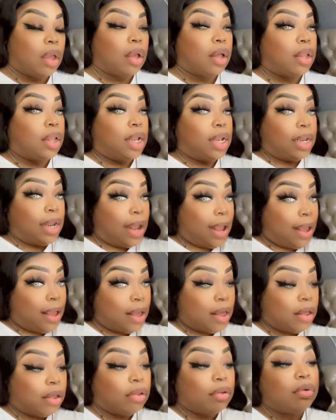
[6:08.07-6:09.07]
And
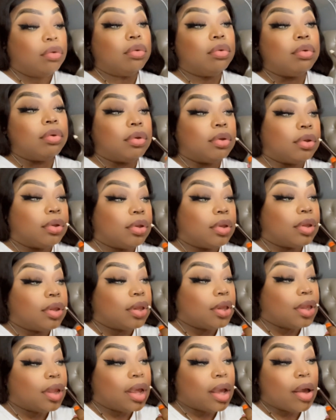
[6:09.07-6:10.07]
now
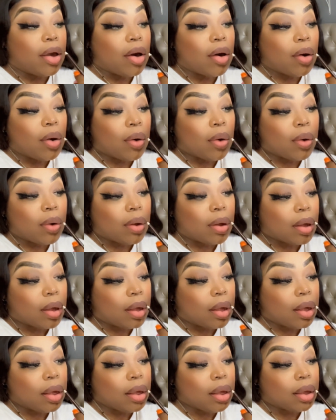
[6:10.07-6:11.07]
they go
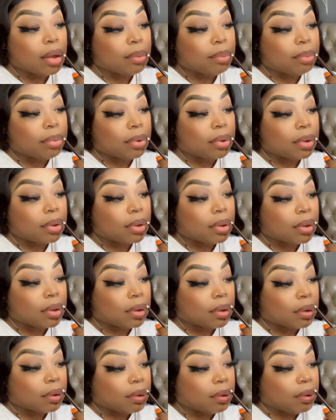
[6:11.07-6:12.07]
up
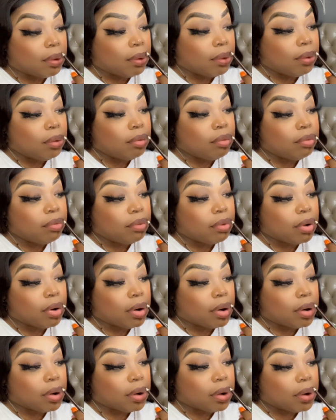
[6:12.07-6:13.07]

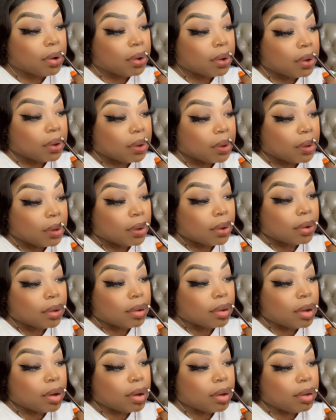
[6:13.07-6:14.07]
over
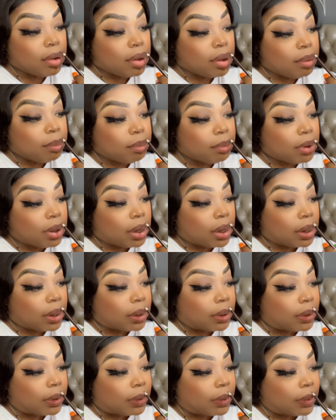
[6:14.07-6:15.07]
their lip
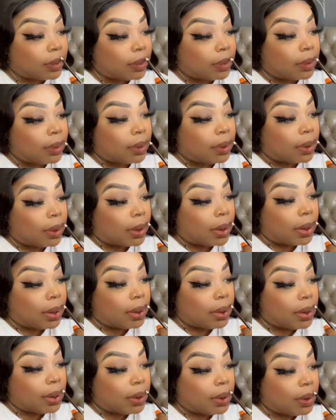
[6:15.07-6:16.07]
line,
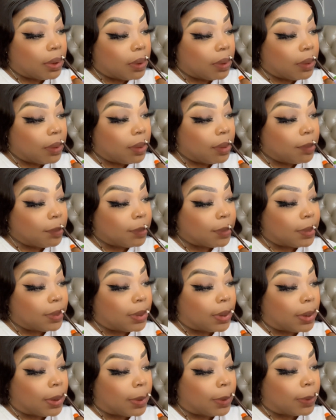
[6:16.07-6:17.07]
and then they're coming
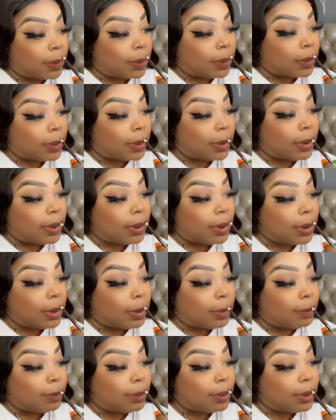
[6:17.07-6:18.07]
like right
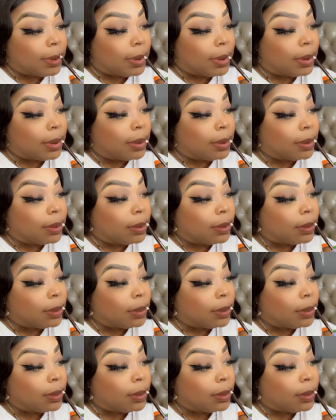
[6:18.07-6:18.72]
up here,